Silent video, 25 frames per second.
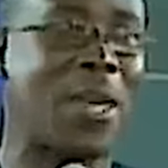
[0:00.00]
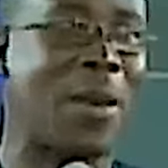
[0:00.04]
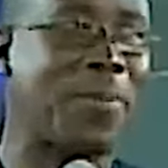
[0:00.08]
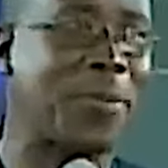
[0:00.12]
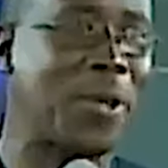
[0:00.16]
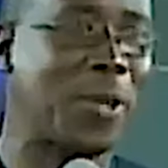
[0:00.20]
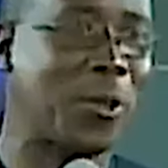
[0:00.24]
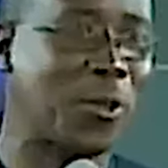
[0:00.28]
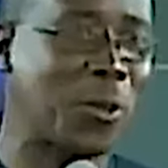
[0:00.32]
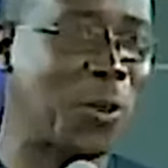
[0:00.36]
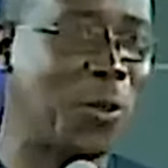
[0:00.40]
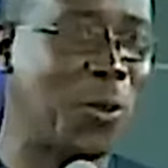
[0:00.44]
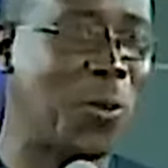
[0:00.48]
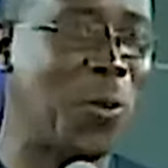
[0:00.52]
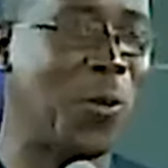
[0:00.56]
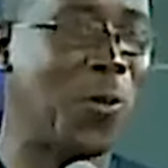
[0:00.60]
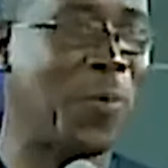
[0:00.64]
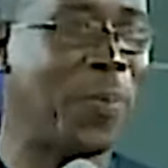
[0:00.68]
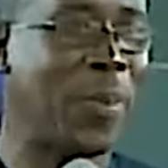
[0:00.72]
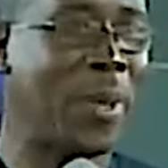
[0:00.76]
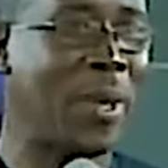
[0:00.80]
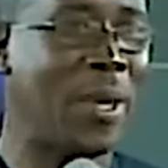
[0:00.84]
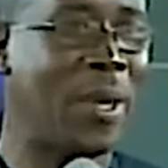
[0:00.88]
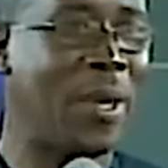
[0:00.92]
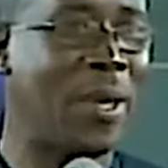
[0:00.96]
chapter 2,
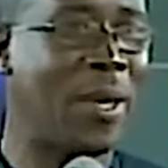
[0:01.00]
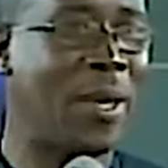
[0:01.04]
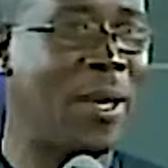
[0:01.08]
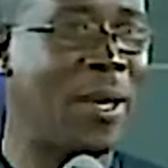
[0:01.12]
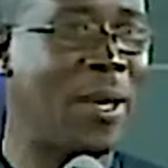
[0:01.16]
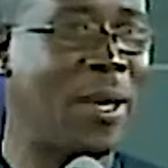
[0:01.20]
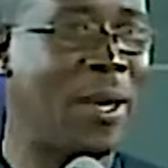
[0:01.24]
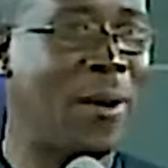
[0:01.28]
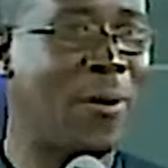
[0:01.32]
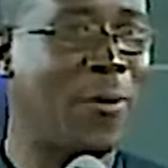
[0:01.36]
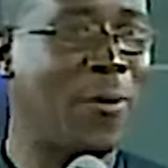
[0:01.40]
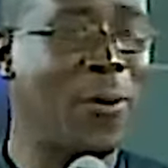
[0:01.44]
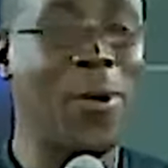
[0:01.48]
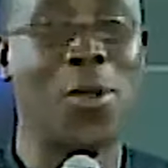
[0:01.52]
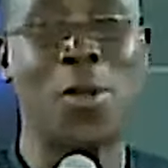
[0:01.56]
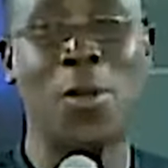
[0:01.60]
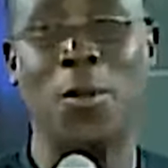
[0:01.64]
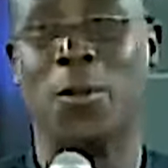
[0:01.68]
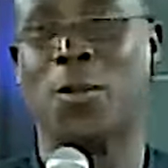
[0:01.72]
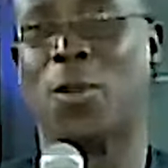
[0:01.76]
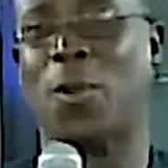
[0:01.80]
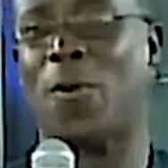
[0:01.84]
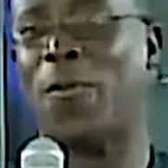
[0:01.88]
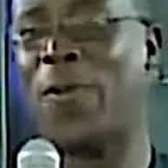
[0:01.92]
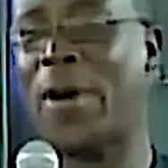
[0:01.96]
which
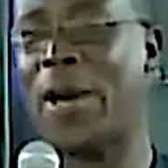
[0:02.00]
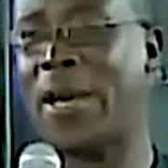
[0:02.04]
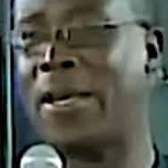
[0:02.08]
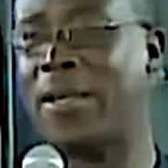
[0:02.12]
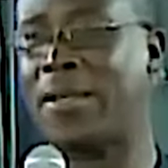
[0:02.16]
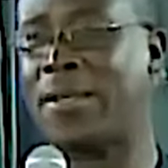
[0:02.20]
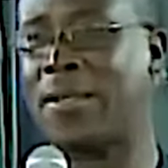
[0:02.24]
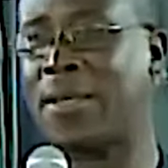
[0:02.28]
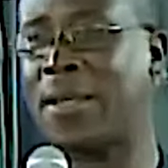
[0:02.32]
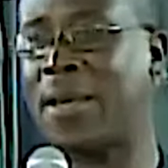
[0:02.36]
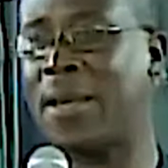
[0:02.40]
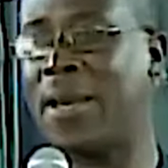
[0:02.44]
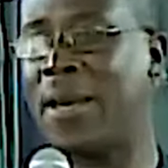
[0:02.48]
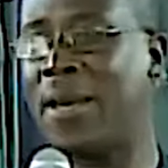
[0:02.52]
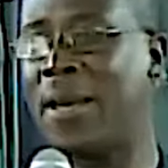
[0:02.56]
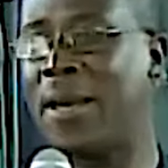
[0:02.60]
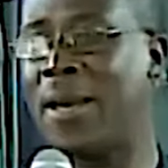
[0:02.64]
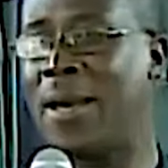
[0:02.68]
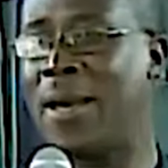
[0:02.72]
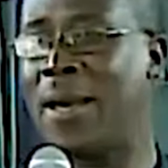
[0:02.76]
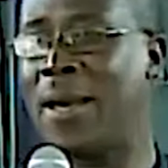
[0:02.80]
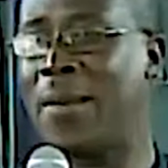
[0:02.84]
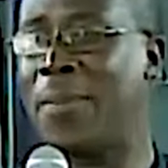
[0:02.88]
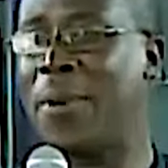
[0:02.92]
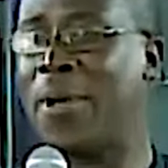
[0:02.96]
should
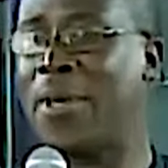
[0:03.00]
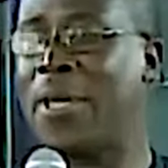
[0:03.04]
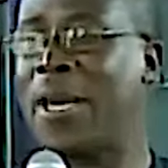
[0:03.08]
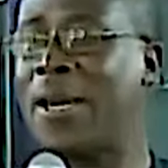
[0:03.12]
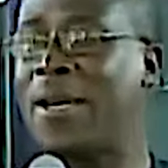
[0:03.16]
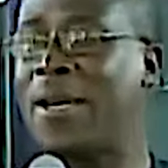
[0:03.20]
suffice. But